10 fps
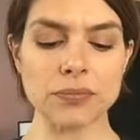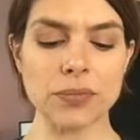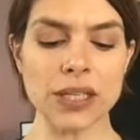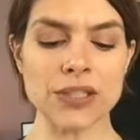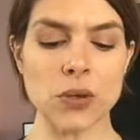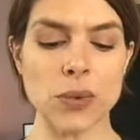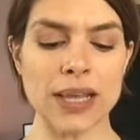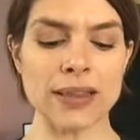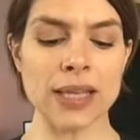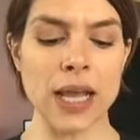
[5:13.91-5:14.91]
So
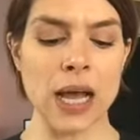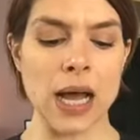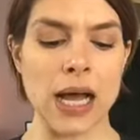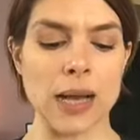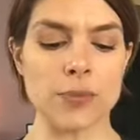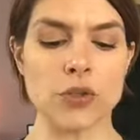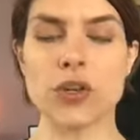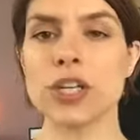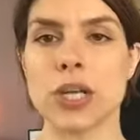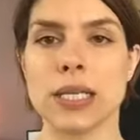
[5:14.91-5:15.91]
with
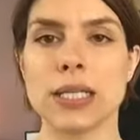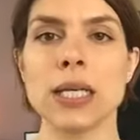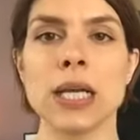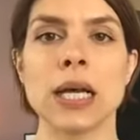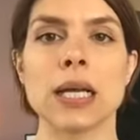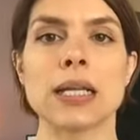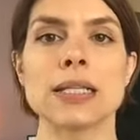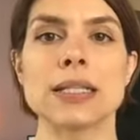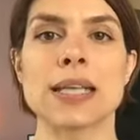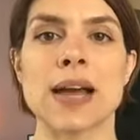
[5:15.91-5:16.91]
nutrition,
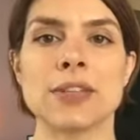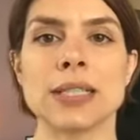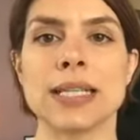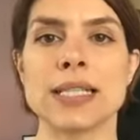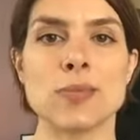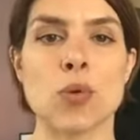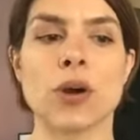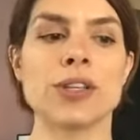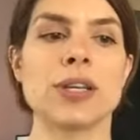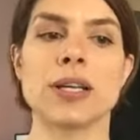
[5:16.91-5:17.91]
definitely it's
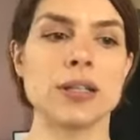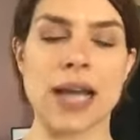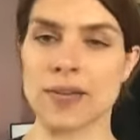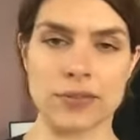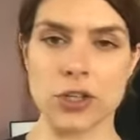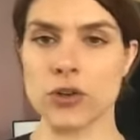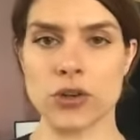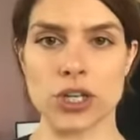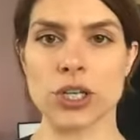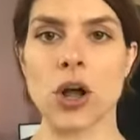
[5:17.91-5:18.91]
important to have good
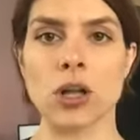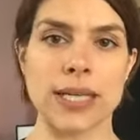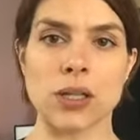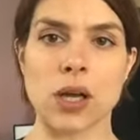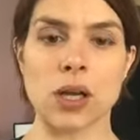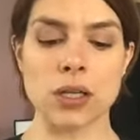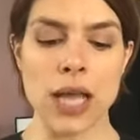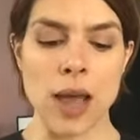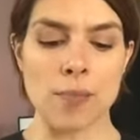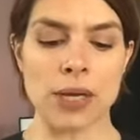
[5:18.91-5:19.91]
nutrition all day long,
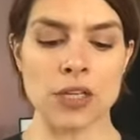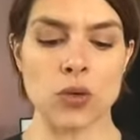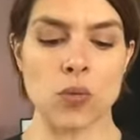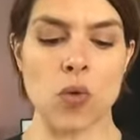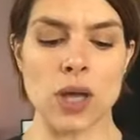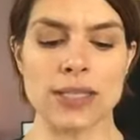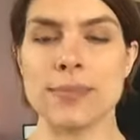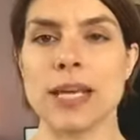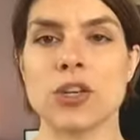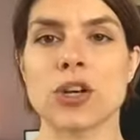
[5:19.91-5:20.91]
but you want
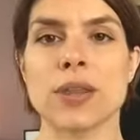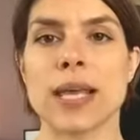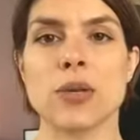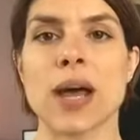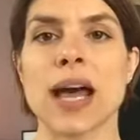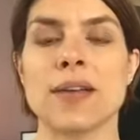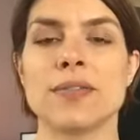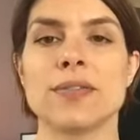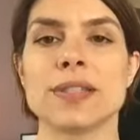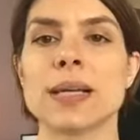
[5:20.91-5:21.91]
to make sure that you
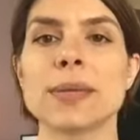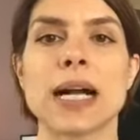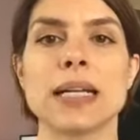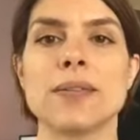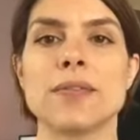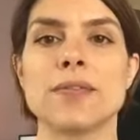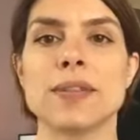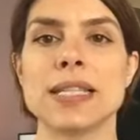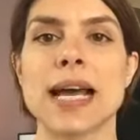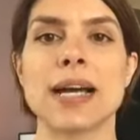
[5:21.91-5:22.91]
have some kind of
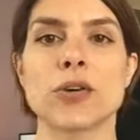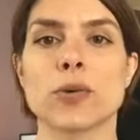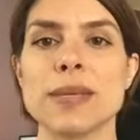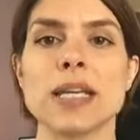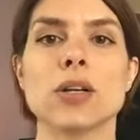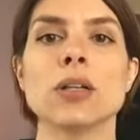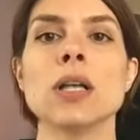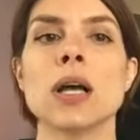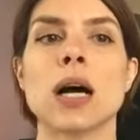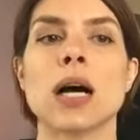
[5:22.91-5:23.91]
snack or meal
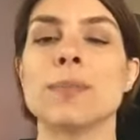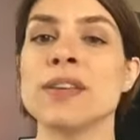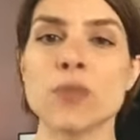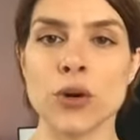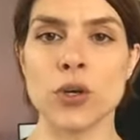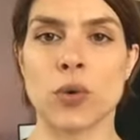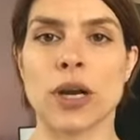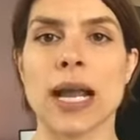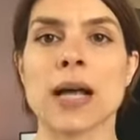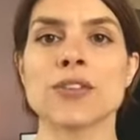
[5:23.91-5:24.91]
before you
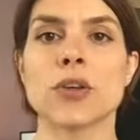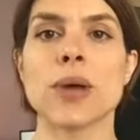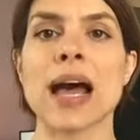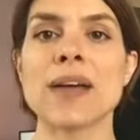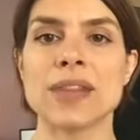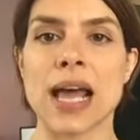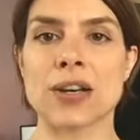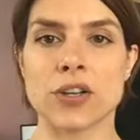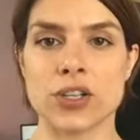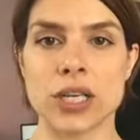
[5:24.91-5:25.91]
work out, so you have the
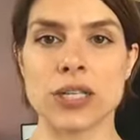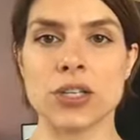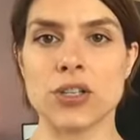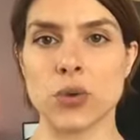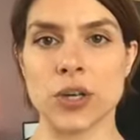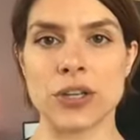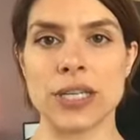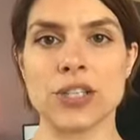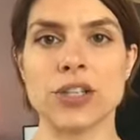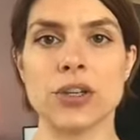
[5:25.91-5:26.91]
energy to do what you
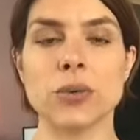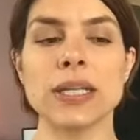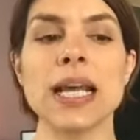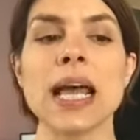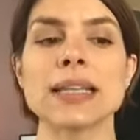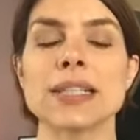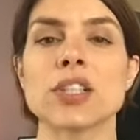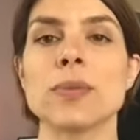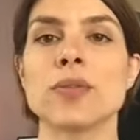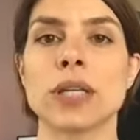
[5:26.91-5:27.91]
need to do. And
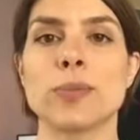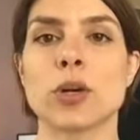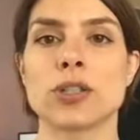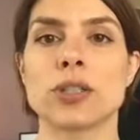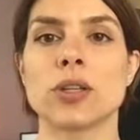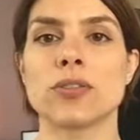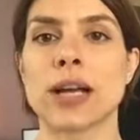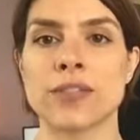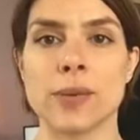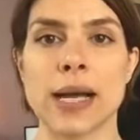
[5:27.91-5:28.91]
that's going to be really personal for
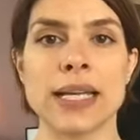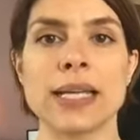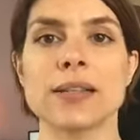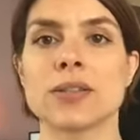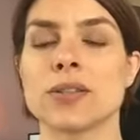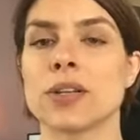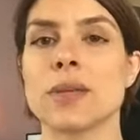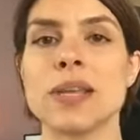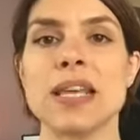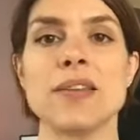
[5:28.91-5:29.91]
everybody. There's
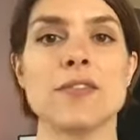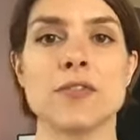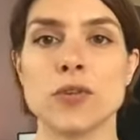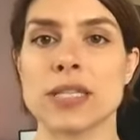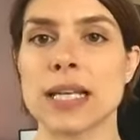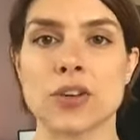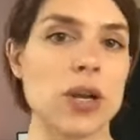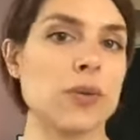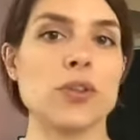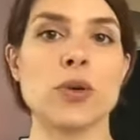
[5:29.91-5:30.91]
going to be foods that
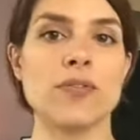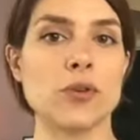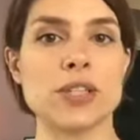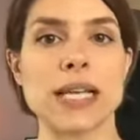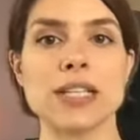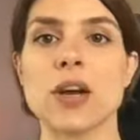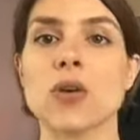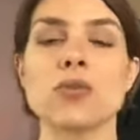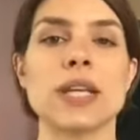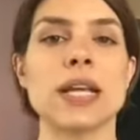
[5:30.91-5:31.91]
agree with you and foods that
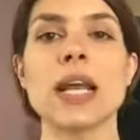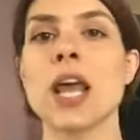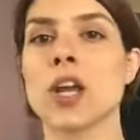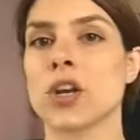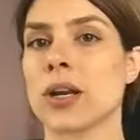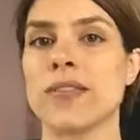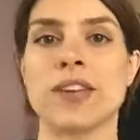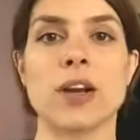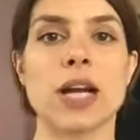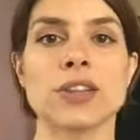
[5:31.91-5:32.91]
don't, and you're going to
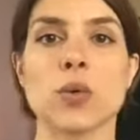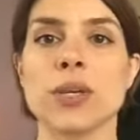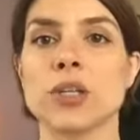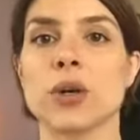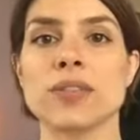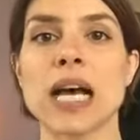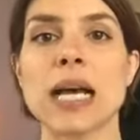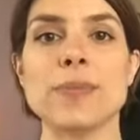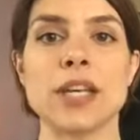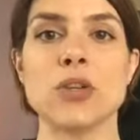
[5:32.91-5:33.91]
figure out the window of
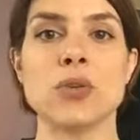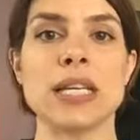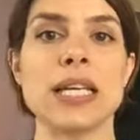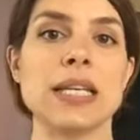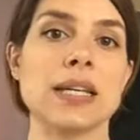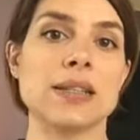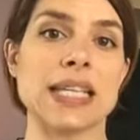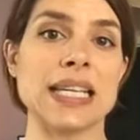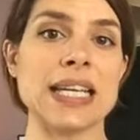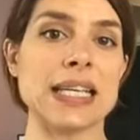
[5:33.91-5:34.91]
time that you need
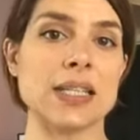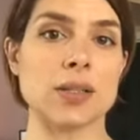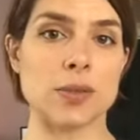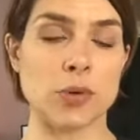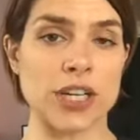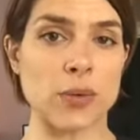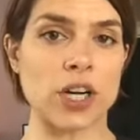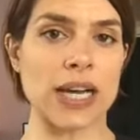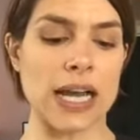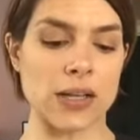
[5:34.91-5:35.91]
to eat
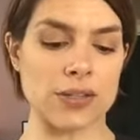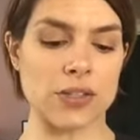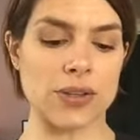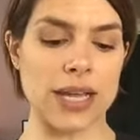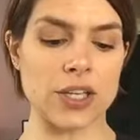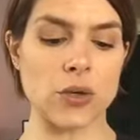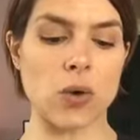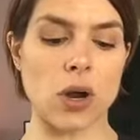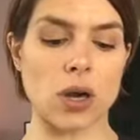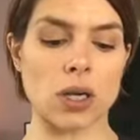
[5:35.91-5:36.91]
pre-workout so that you
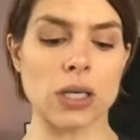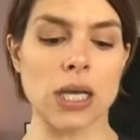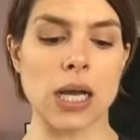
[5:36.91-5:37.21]
are